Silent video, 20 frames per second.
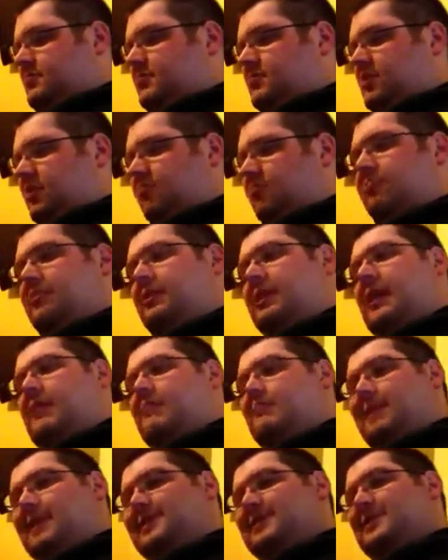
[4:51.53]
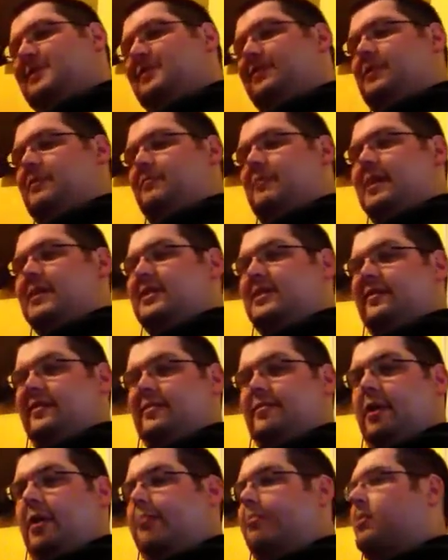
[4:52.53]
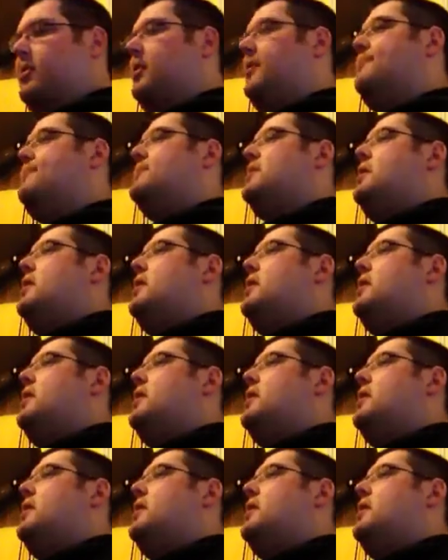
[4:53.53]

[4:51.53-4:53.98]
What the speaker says: that became massively popular,